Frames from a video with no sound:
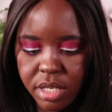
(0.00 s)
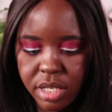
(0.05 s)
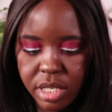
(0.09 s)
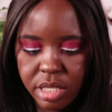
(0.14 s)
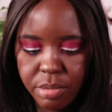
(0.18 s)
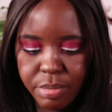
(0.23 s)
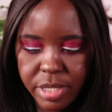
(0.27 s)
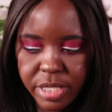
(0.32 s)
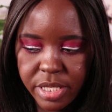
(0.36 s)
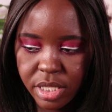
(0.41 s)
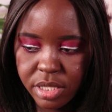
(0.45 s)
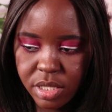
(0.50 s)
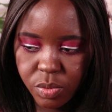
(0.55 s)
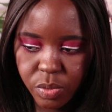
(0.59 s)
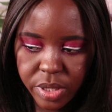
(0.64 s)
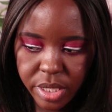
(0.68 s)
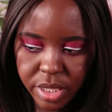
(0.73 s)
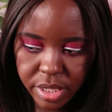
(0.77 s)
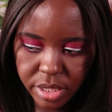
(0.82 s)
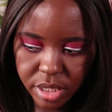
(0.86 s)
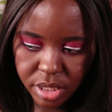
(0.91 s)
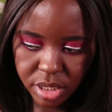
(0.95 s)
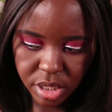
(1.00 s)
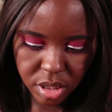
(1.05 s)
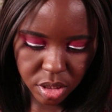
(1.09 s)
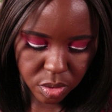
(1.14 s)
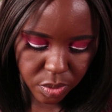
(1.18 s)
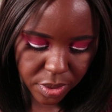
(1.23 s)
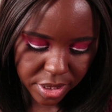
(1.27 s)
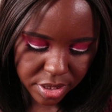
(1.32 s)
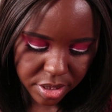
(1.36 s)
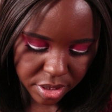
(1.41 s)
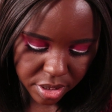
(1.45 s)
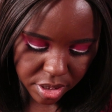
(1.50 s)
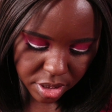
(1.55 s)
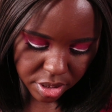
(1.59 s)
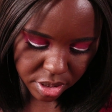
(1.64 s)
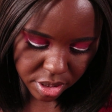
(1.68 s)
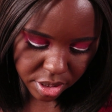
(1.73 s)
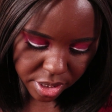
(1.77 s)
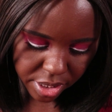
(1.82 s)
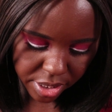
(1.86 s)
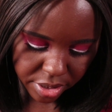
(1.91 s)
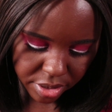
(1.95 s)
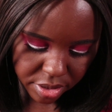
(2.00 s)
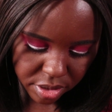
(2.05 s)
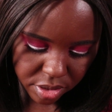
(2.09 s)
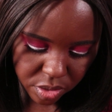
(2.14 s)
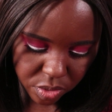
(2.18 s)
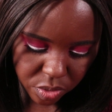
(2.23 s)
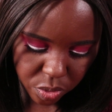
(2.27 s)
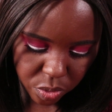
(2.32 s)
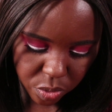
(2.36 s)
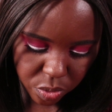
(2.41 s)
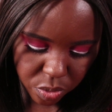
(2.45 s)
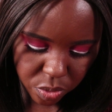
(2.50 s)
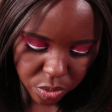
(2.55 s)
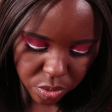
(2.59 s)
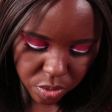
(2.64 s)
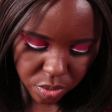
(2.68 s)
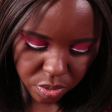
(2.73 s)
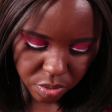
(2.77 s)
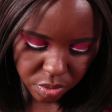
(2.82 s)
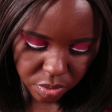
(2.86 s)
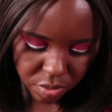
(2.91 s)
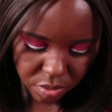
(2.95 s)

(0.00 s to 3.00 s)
let me just quickly swatch it next to